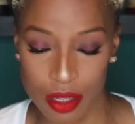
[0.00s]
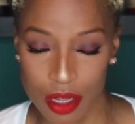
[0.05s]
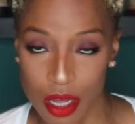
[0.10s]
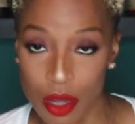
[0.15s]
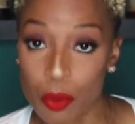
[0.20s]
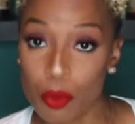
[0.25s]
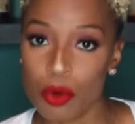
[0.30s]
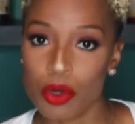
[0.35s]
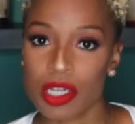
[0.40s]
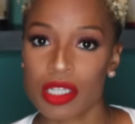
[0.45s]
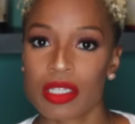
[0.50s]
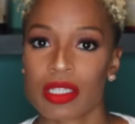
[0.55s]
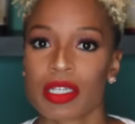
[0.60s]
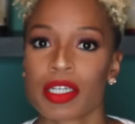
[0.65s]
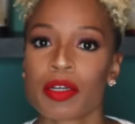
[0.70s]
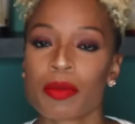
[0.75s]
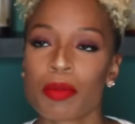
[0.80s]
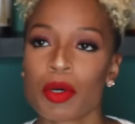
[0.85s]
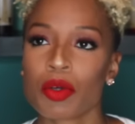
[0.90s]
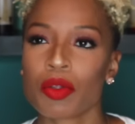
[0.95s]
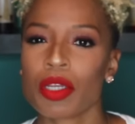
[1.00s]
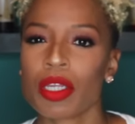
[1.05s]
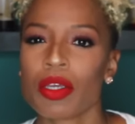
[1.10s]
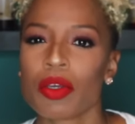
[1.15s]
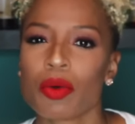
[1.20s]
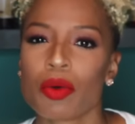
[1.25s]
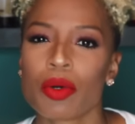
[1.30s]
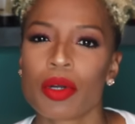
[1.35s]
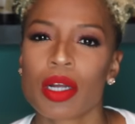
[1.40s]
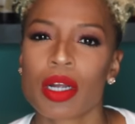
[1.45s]
award ceremony,
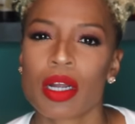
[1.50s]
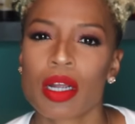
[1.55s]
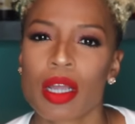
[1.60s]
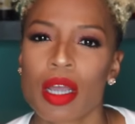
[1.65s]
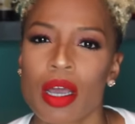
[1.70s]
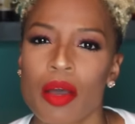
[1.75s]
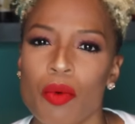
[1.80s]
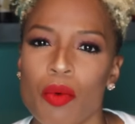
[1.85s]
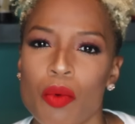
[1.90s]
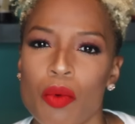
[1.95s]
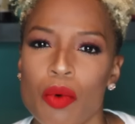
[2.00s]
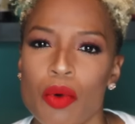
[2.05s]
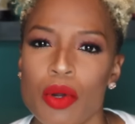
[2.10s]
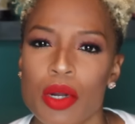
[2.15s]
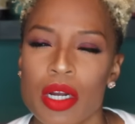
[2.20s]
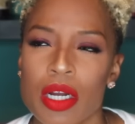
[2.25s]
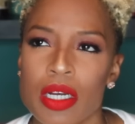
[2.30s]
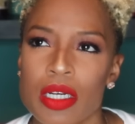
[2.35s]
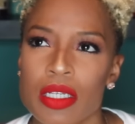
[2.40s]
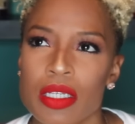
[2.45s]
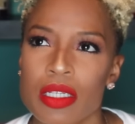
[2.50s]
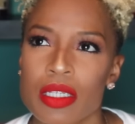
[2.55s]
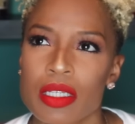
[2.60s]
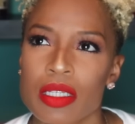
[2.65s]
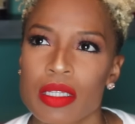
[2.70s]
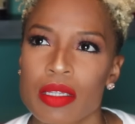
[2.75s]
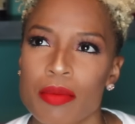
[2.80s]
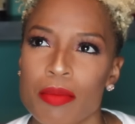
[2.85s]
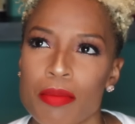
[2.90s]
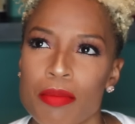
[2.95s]
or awards.